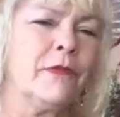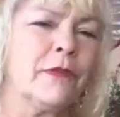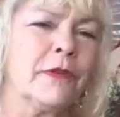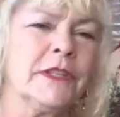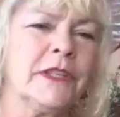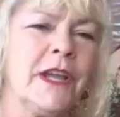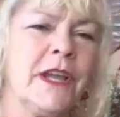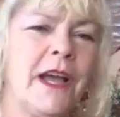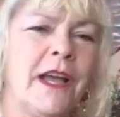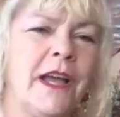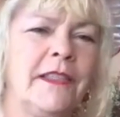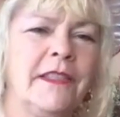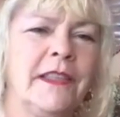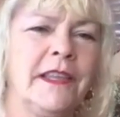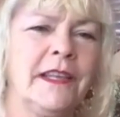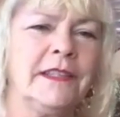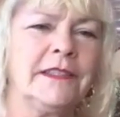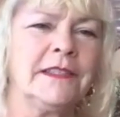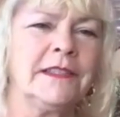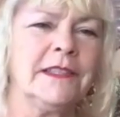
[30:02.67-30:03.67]
for Todd
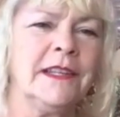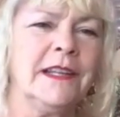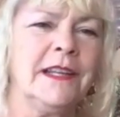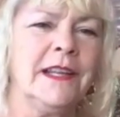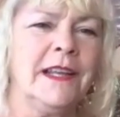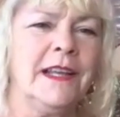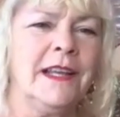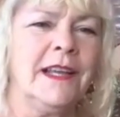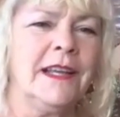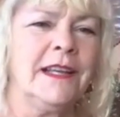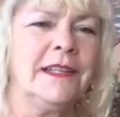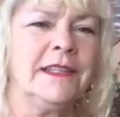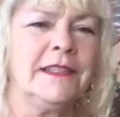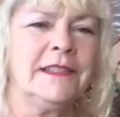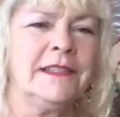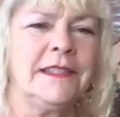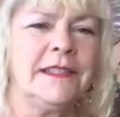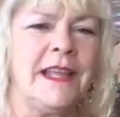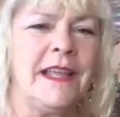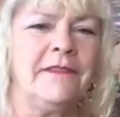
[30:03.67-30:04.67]
that
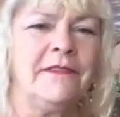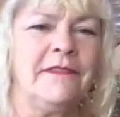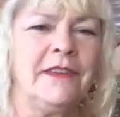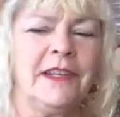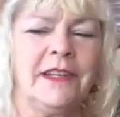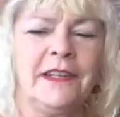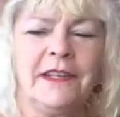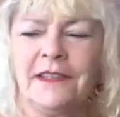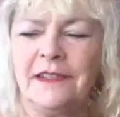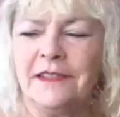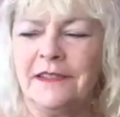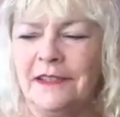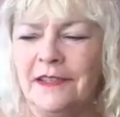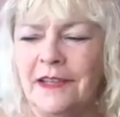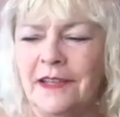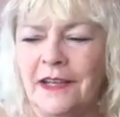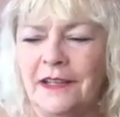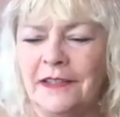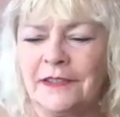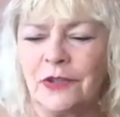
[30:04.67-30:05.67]
David
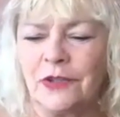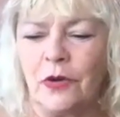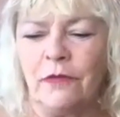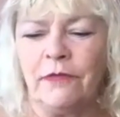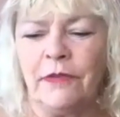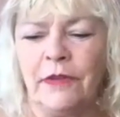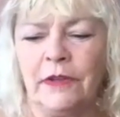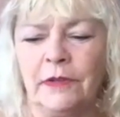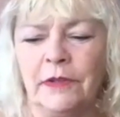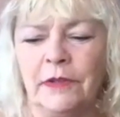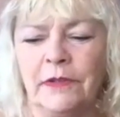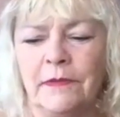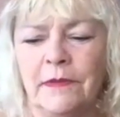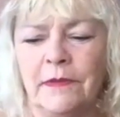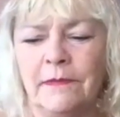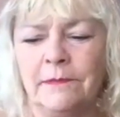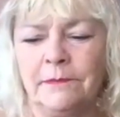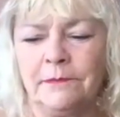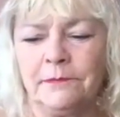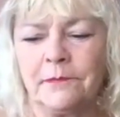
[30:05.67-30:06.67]
Schofield
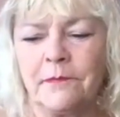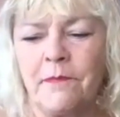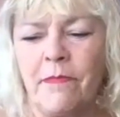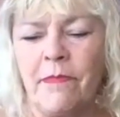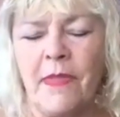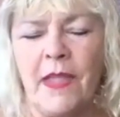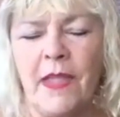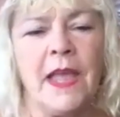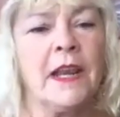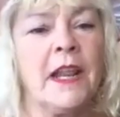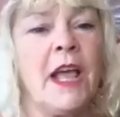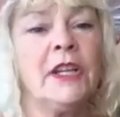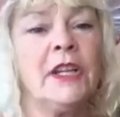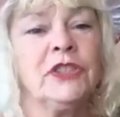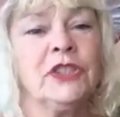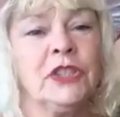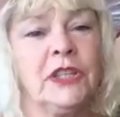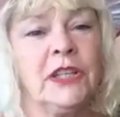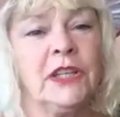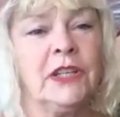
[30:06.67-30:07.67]
and
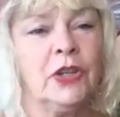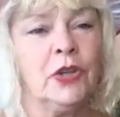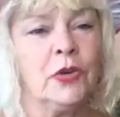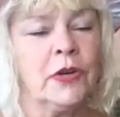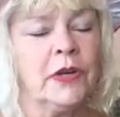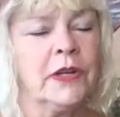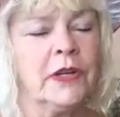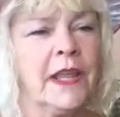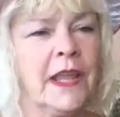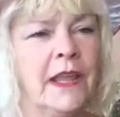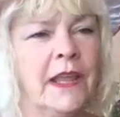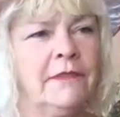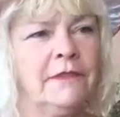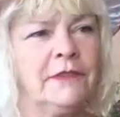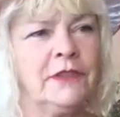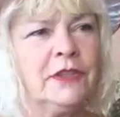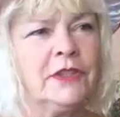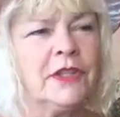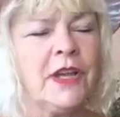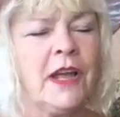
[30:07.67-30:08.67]
Hajin and Lauren
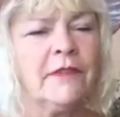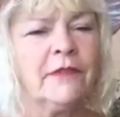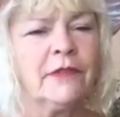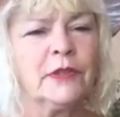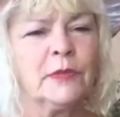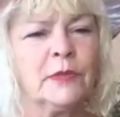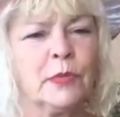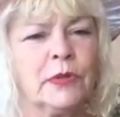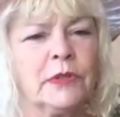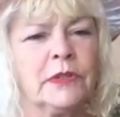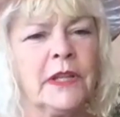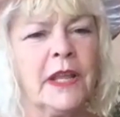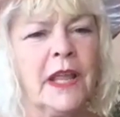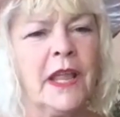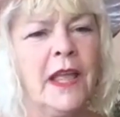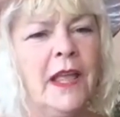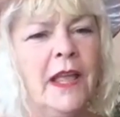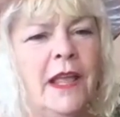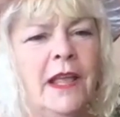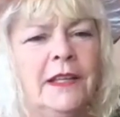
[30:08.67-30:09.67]
gave to Todd for his birthday.